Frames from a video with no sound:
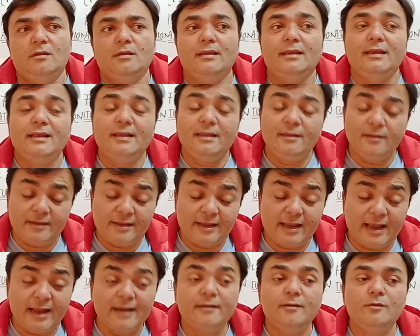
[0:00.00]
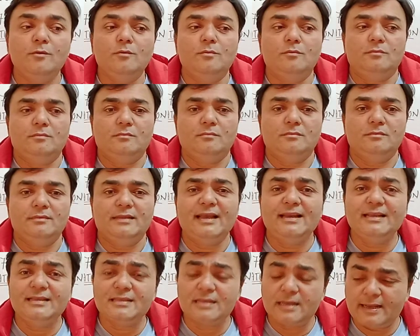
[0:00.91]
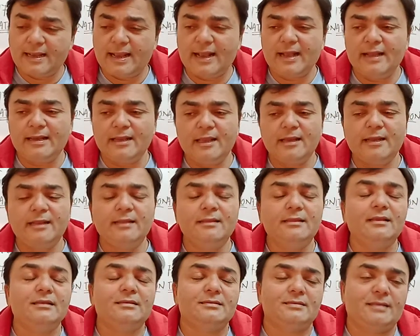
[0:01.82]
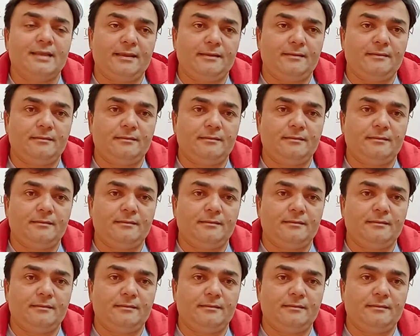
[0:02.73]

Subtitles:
You can do. There is a career in this thing.